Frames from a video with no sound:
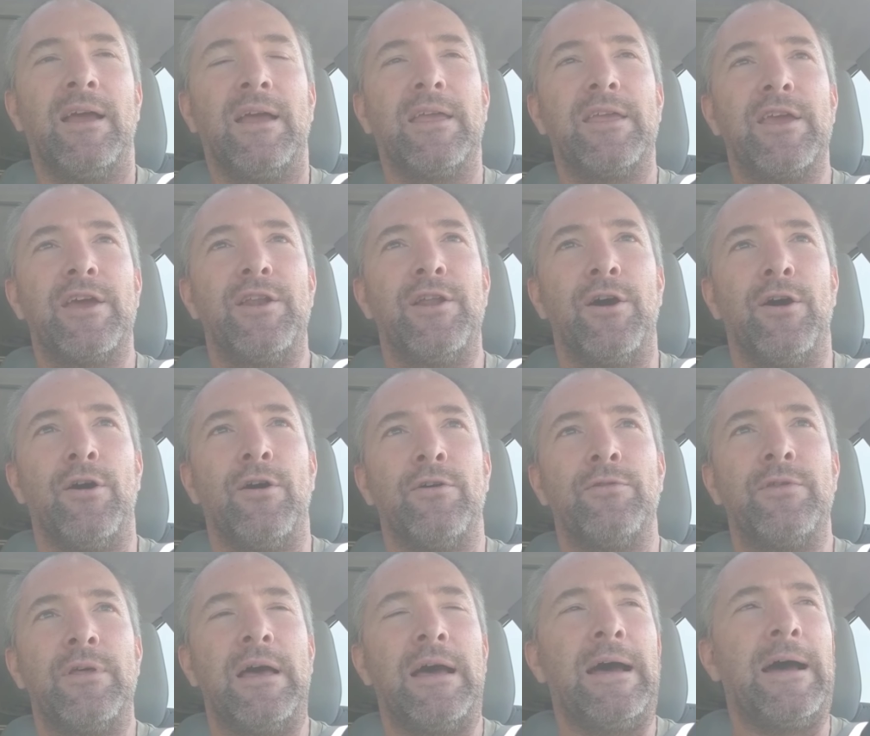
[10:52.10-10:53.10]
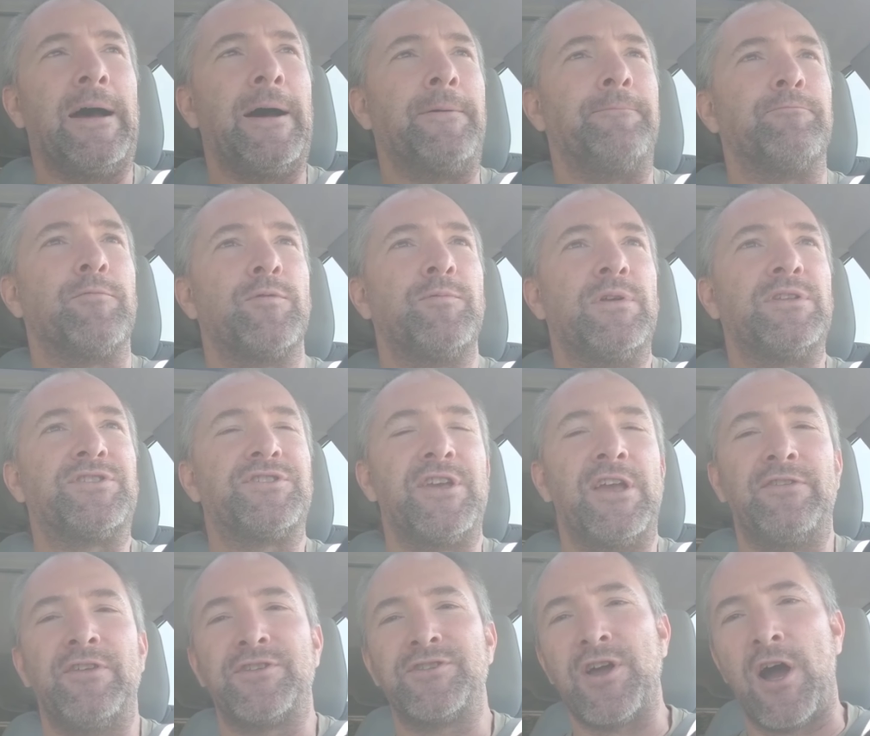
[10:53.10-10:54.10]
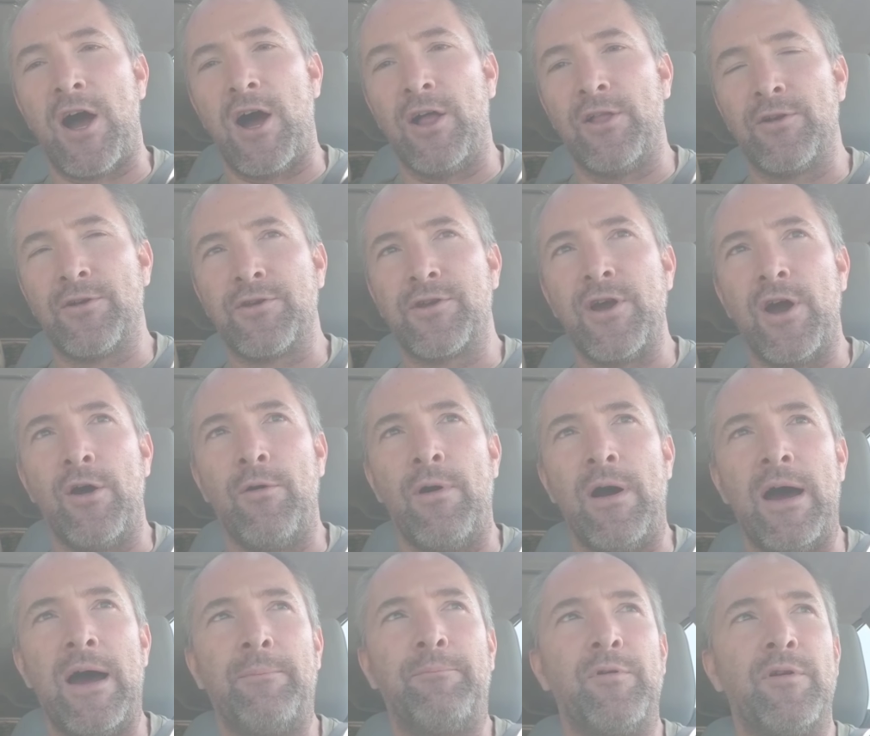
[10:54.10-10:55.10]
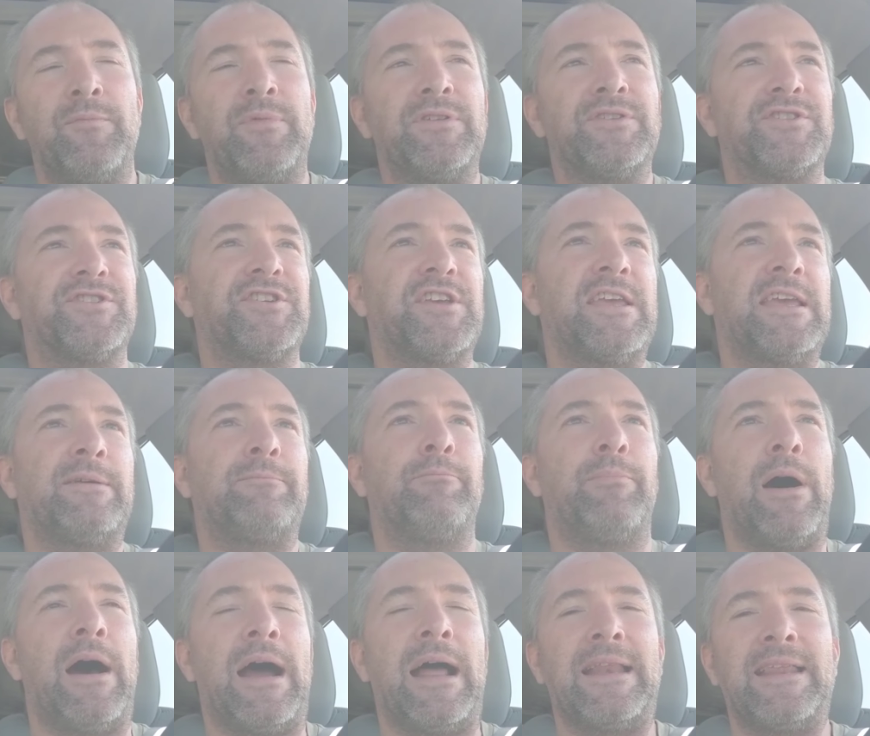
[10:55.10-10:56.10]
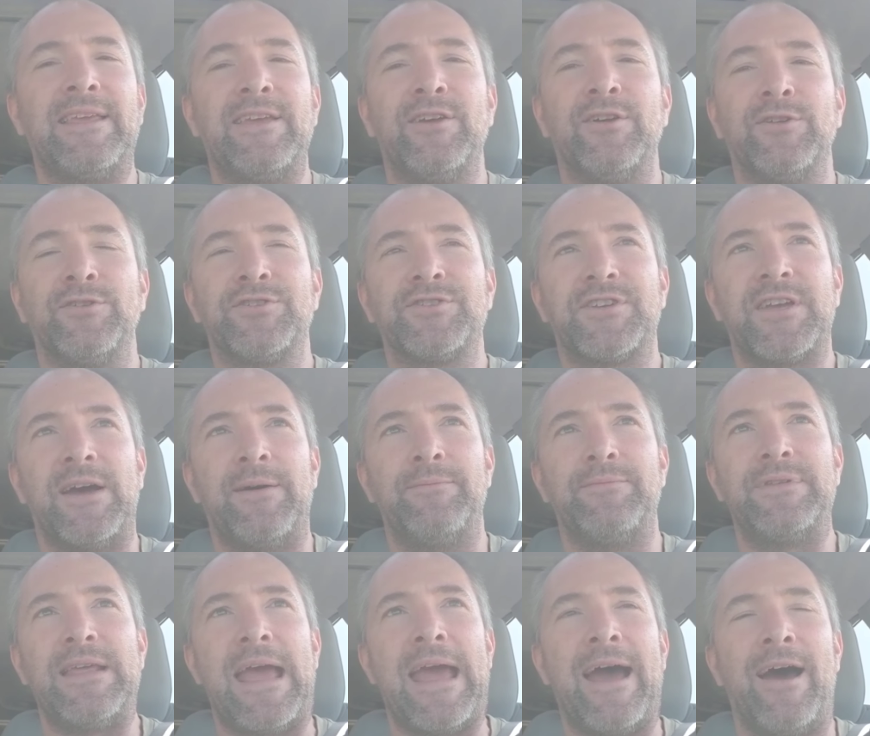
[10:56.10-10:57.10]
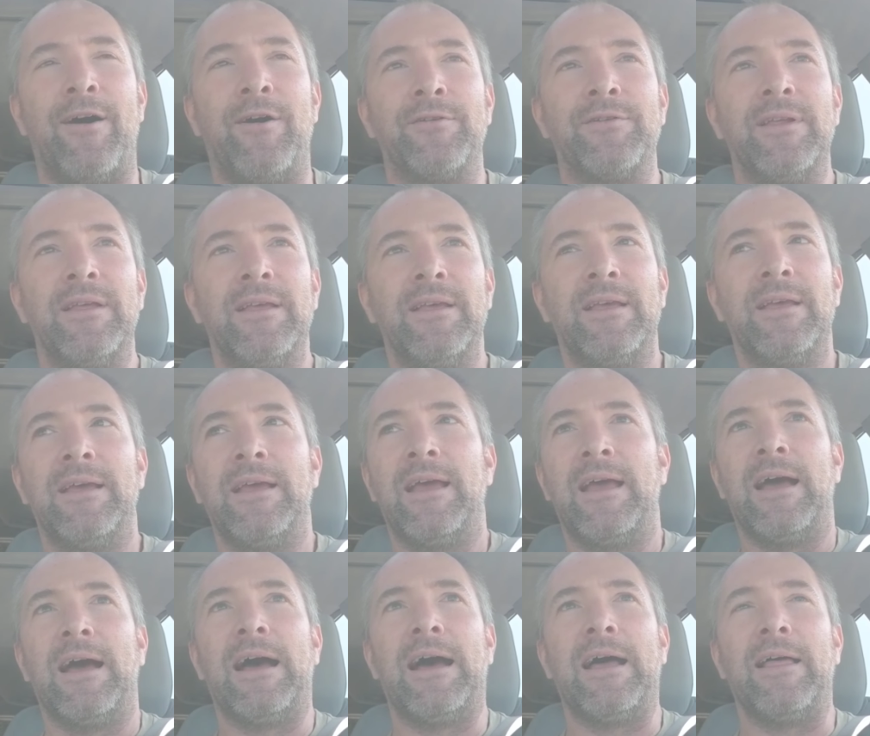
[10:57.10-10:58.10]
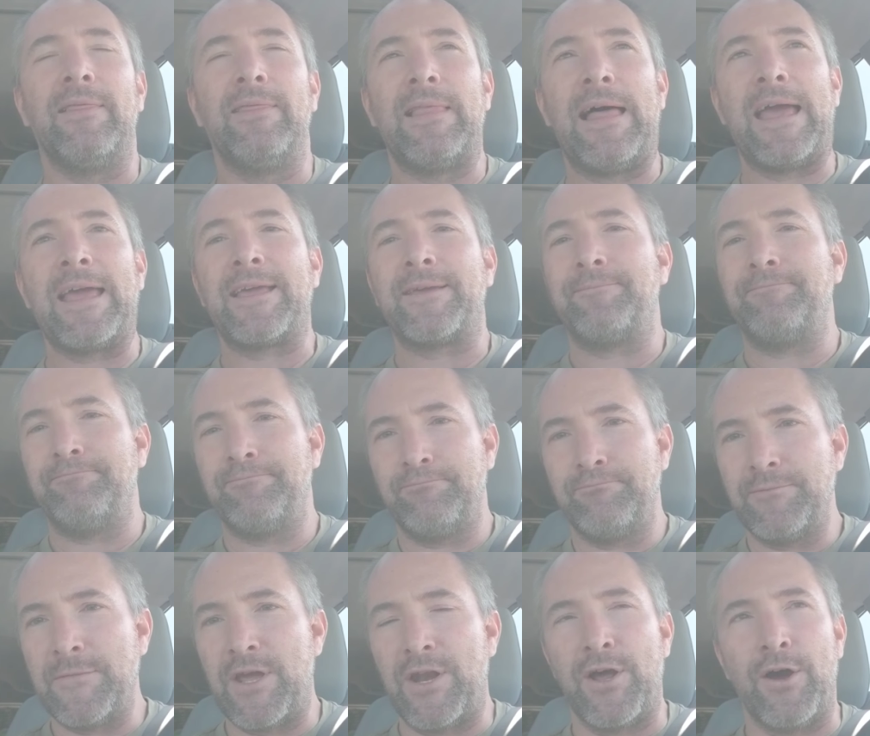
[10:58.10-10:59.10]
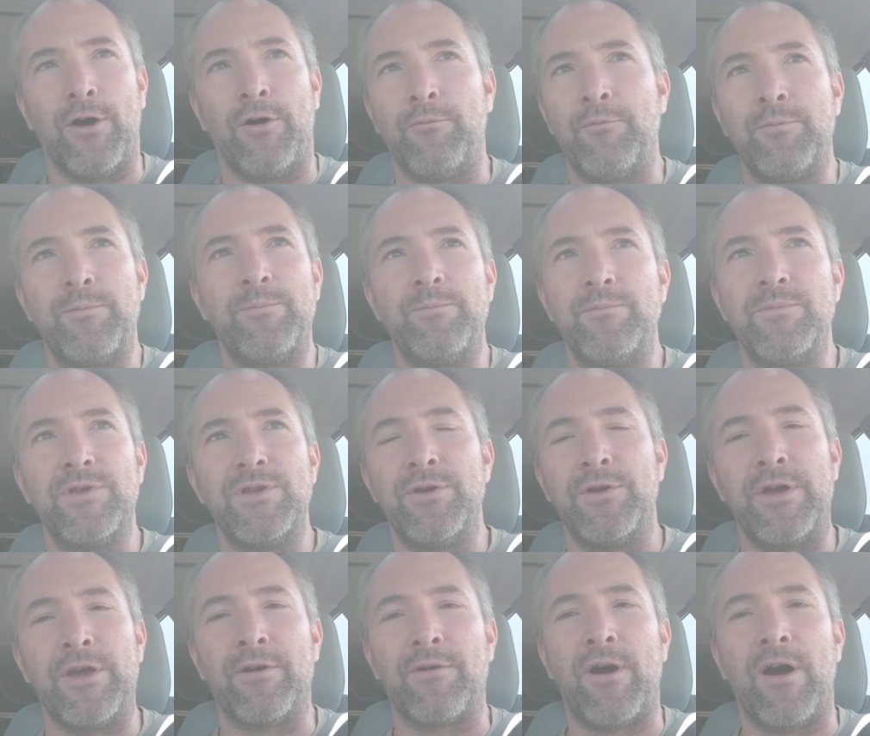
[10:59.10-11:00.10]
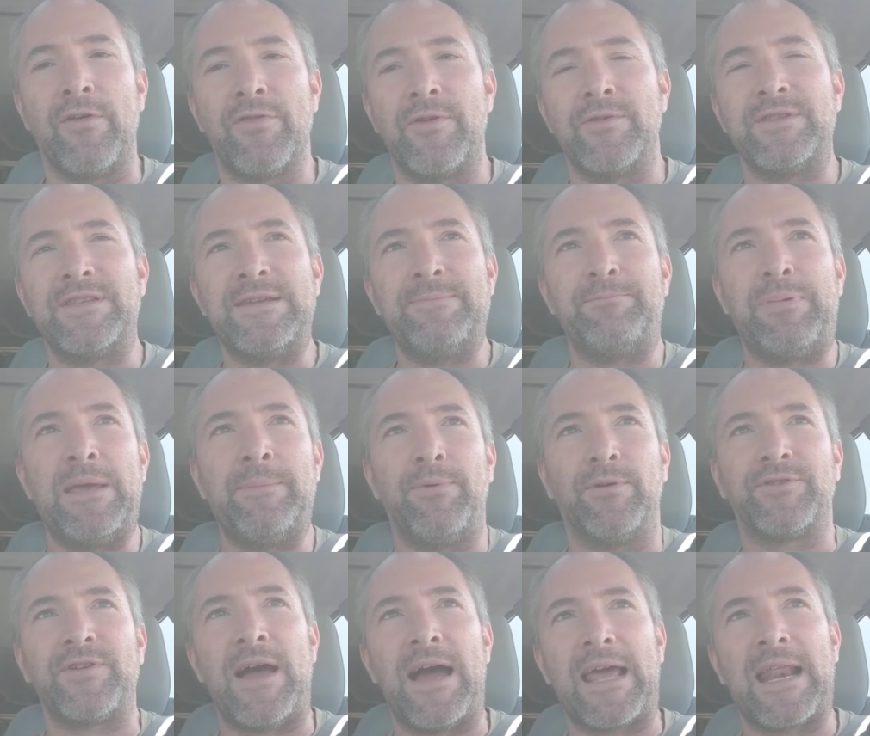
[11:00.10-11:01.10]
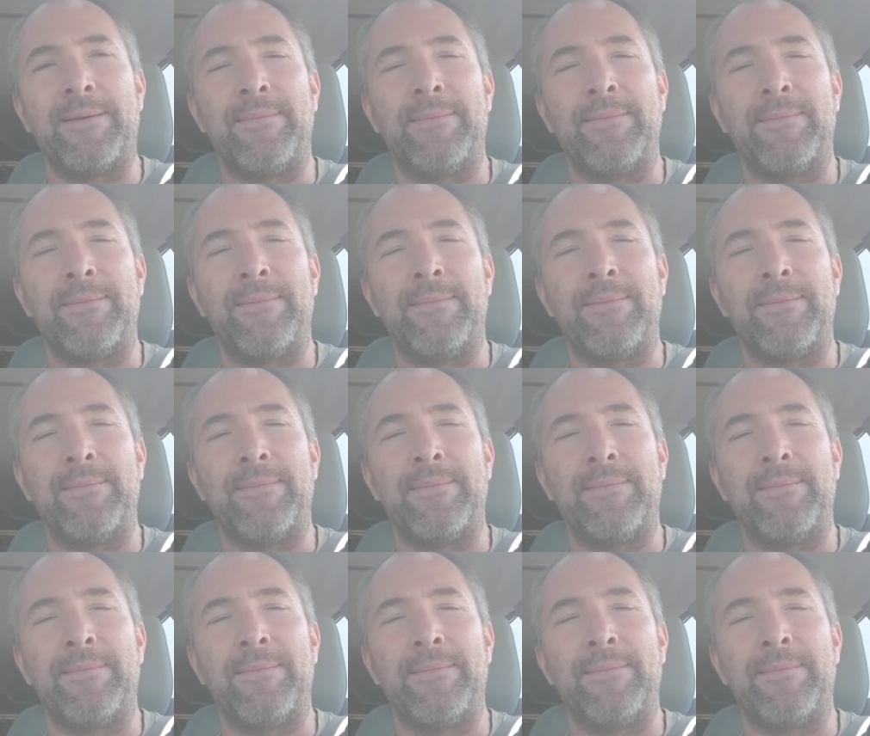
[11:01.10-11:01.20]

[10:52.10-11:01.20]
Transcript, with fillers: you know, um, we've been seeing the dollar go up. We've been seeing bond yields come down. Uh, like, you know, you hear all the de- people talking